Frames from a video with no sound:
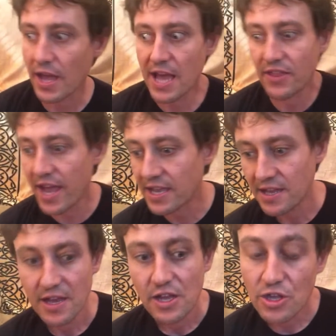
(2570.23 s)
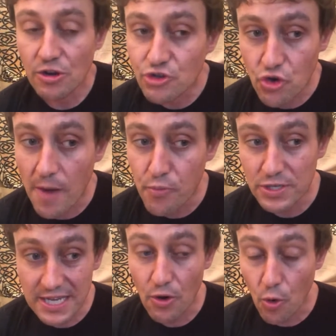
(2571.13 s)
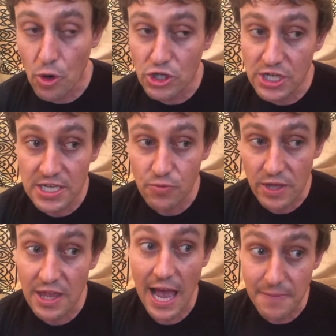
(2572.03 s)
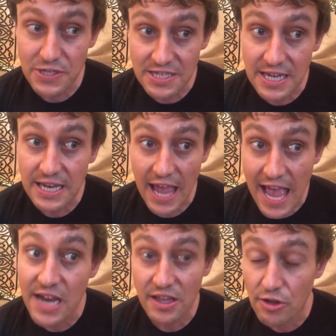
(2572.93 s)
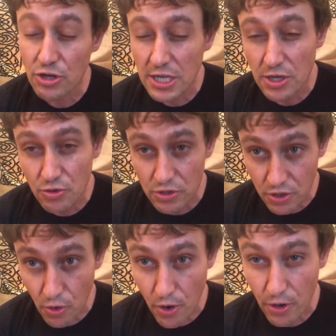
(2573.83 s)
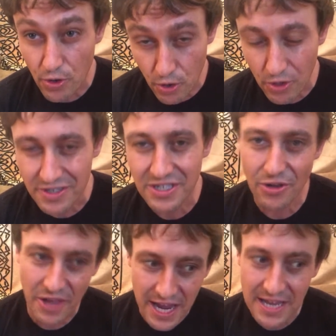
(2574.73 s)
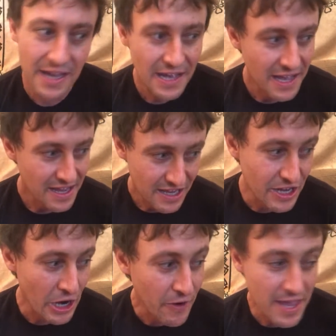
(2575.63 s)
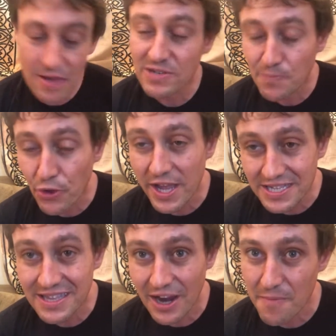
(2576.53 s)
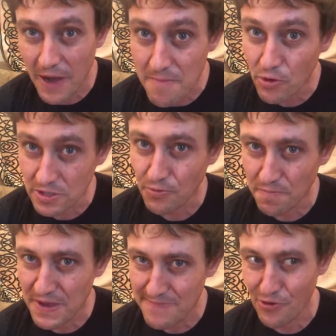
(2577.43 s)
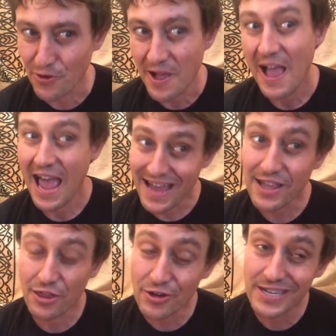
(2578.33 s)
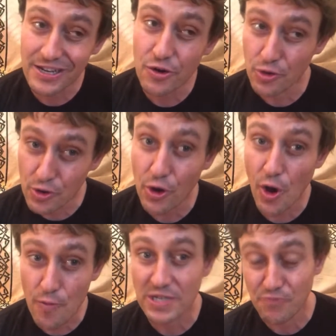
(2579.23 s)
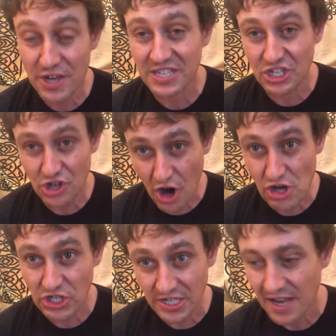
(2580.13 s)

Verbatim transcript: And like, you know, Trump was in orgies with Epstein and a thirteen-year-old girl, so like, you know, he was placed there by multiple people, and the thirteen-year-old girl was pressing charges